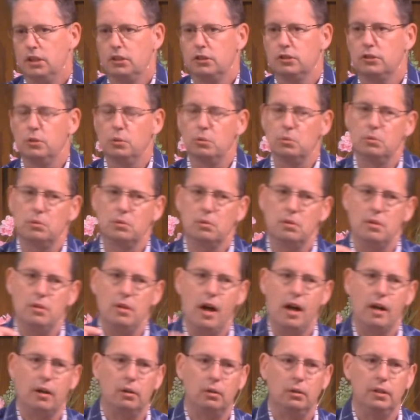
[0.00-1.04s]
So
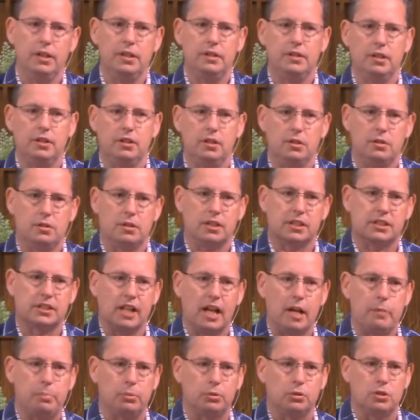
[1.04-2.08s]
not only did the
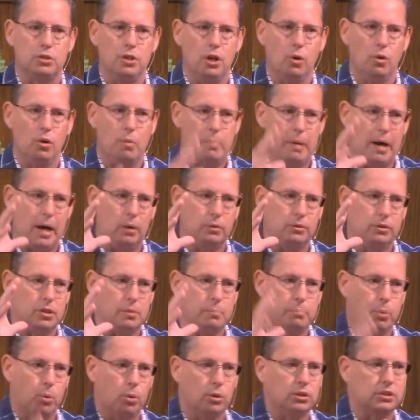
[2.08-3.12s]
disciples know about the
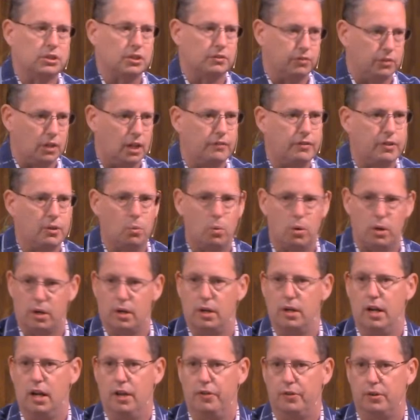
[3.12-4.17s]
importance of loving one
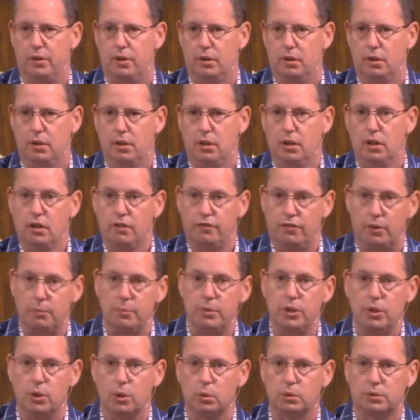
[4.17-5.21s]
another from
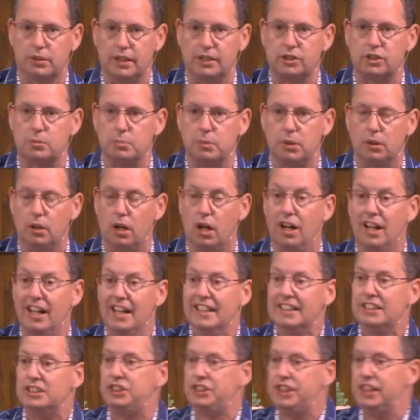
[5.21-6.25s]
the Old Testament law,
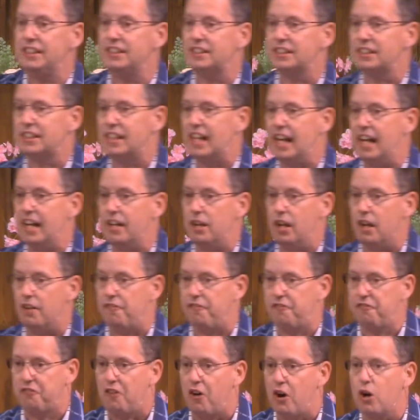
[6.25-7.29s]
Jesus had
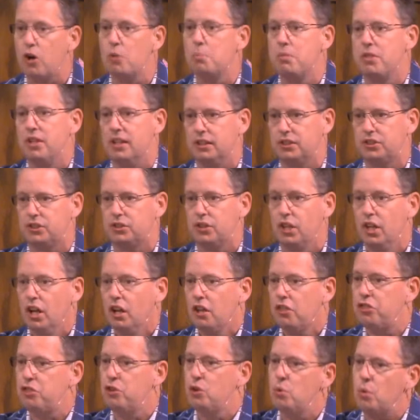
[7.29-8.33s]
affirmed this
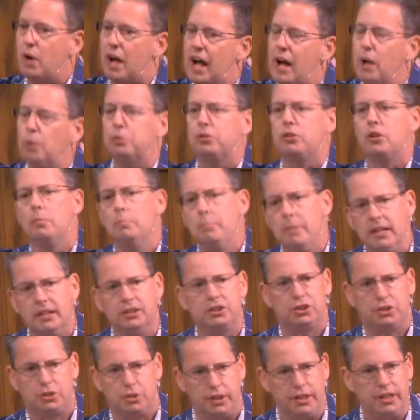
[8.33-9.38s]
throughout their
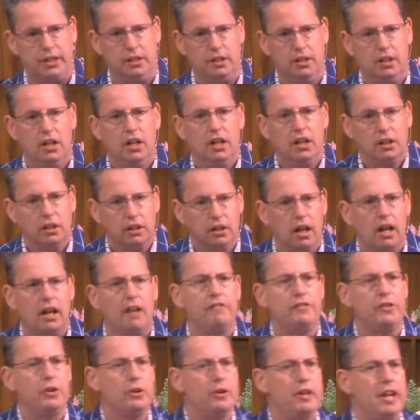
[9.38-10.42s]
ministry.
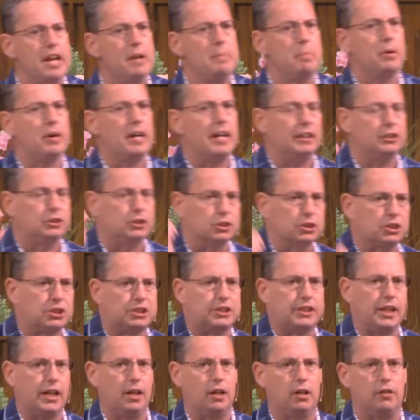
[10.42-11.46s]
Love your neighbor as
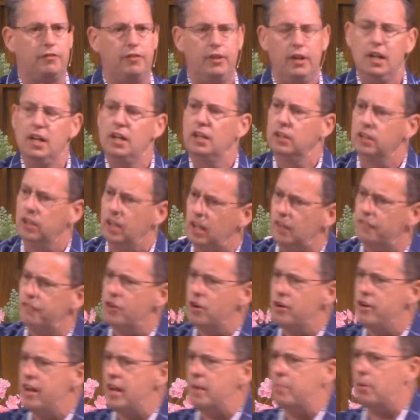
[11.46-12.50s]
yourself. Love your
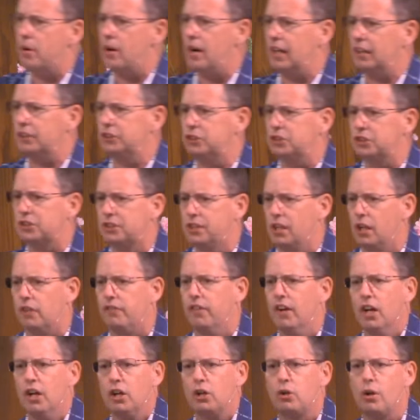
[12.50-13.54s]
neighbor as yourself.
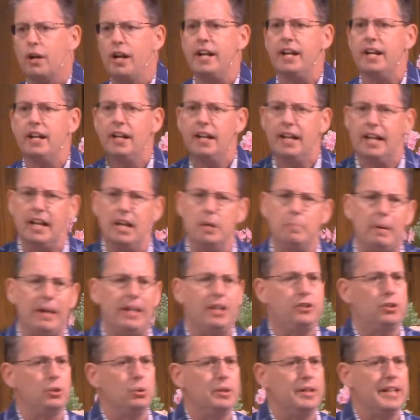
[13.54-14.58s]
Great. Anybody
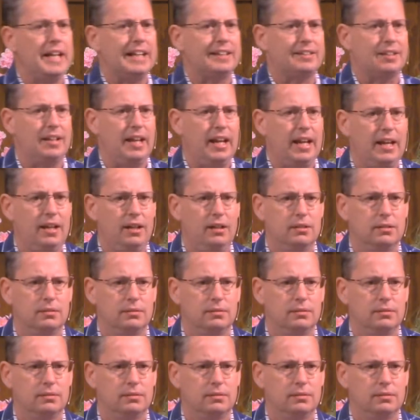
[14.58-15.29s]
doing that today?